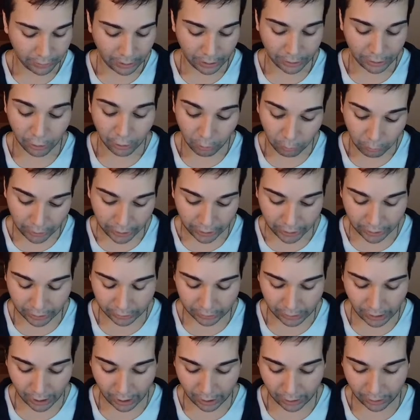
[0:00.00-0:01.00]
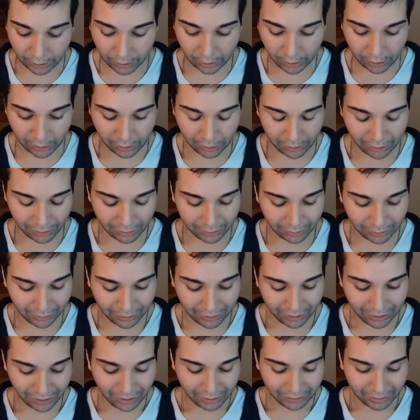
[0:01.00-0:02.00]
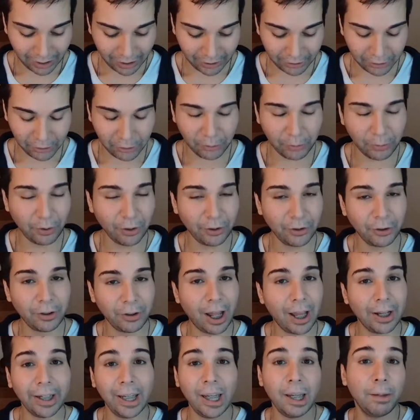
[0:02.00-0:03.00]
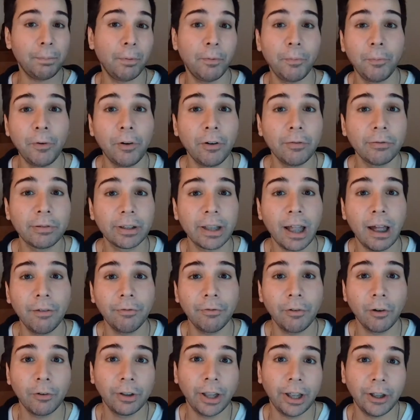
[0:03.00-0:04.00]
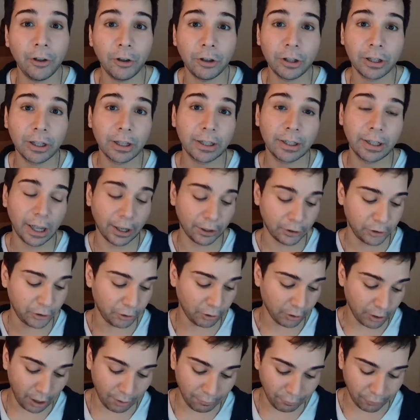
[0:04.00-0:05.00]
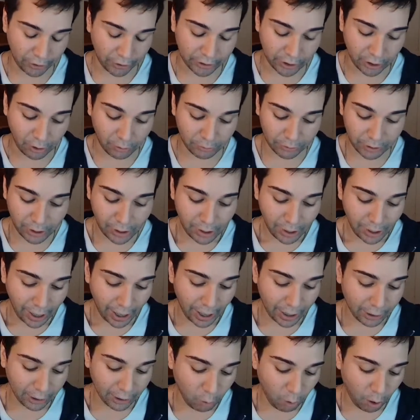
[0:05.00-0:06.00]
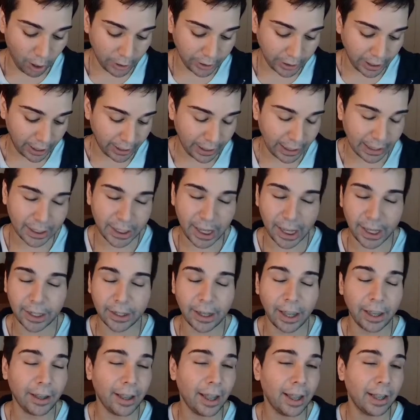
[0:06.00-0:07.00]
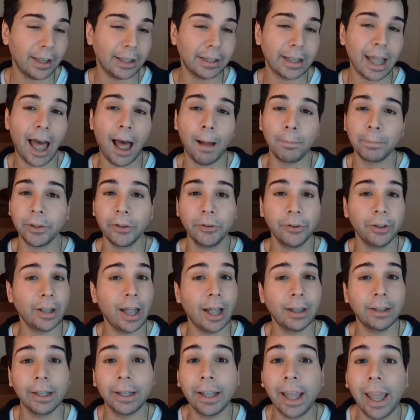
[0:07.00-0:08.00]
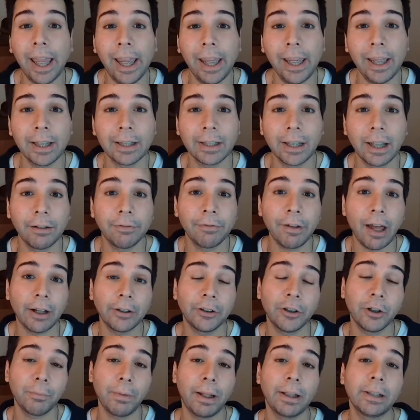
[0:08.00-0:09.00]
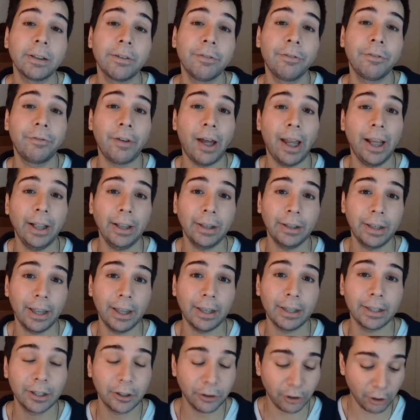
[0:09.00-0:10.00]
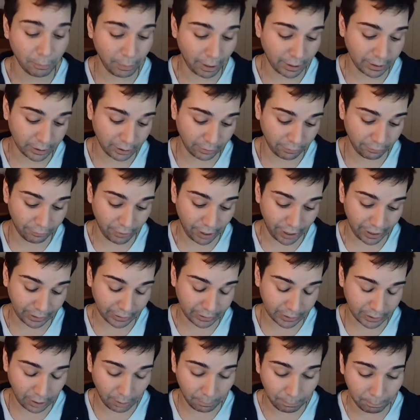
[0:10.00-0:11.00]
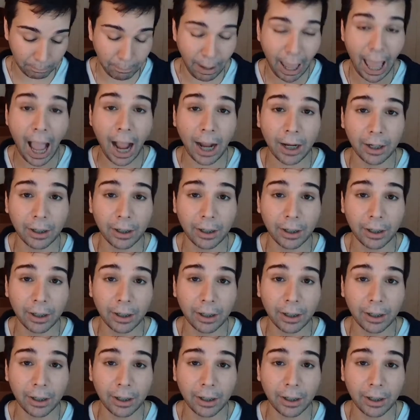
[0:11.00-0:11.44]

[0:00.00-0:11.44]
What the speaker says: you're weak, that you're not capable of stuff, or that you should stick to your comfort zone. And Kuan Yin is stating that that is absolutely not the case. In fact, you're meant to fight this. You're meant to fight back,